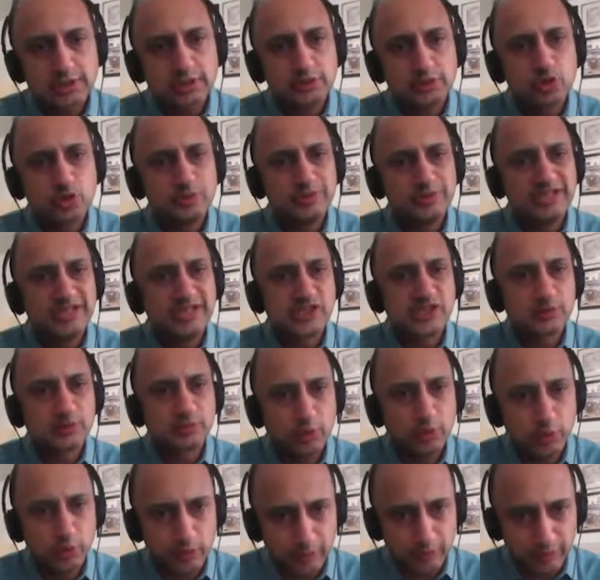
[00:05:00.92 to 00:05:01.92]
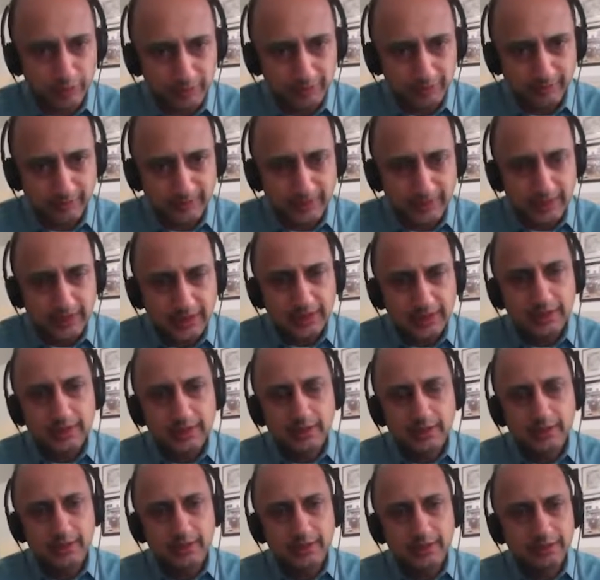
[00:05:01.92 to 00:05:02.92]
to be explored?
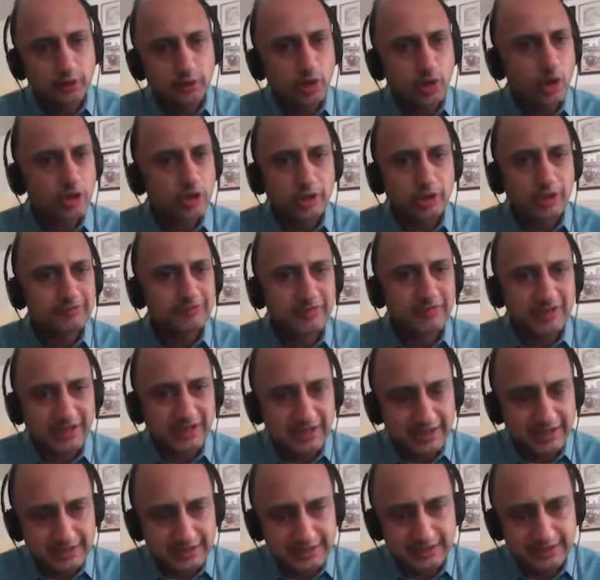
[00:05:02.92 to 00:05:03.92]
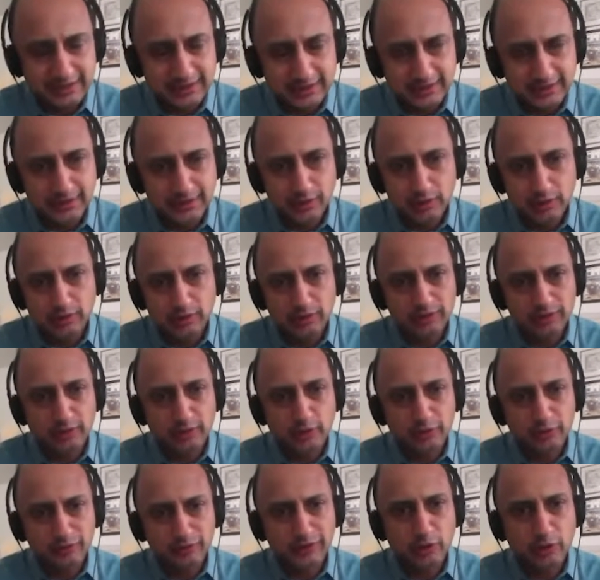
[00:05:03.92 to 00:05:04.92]
not every idea
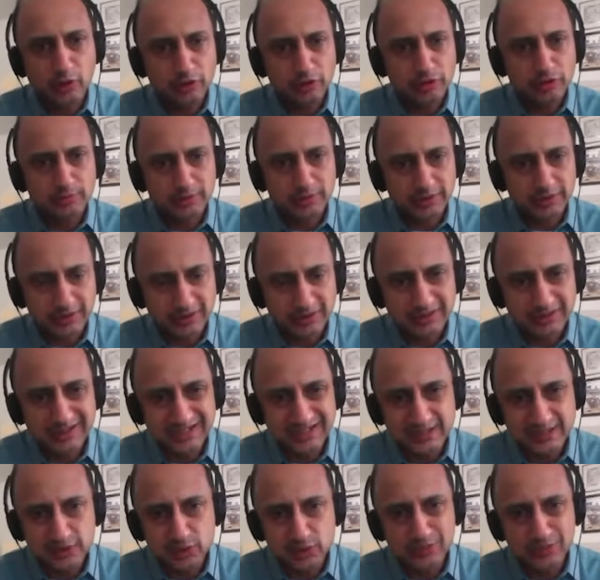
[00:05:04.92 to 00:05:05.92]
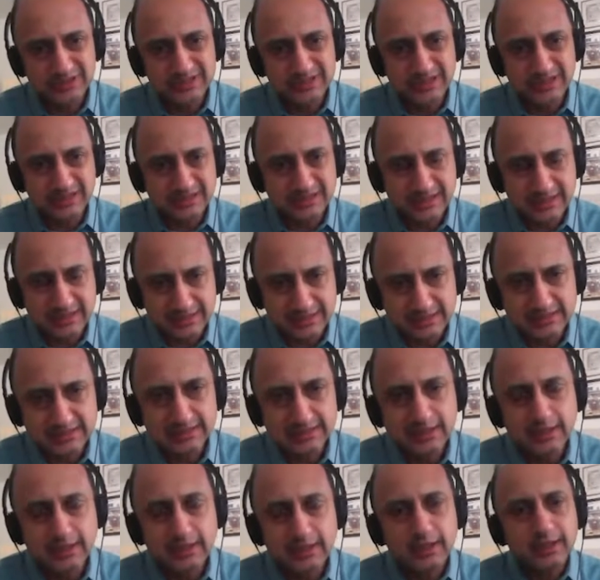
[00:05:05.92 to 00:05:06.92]
of an entrepreneur leads to success.